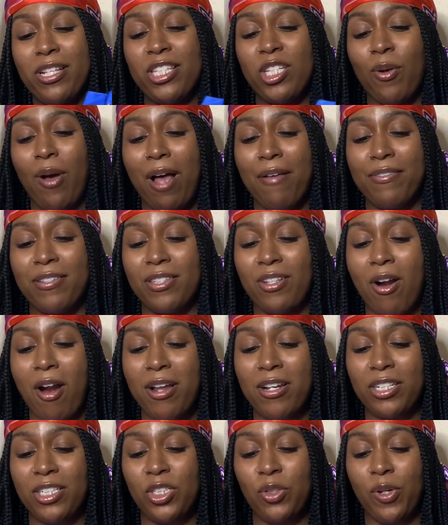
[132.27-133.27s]
So I've
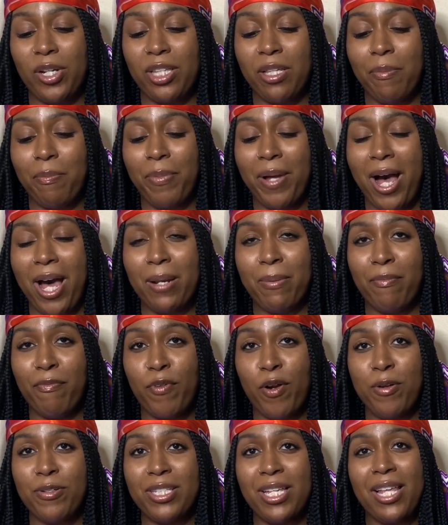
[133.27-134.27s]
started doing the bottom
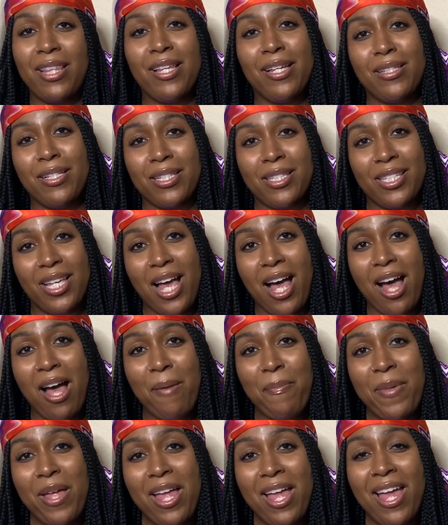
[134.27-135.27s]
first and then the top,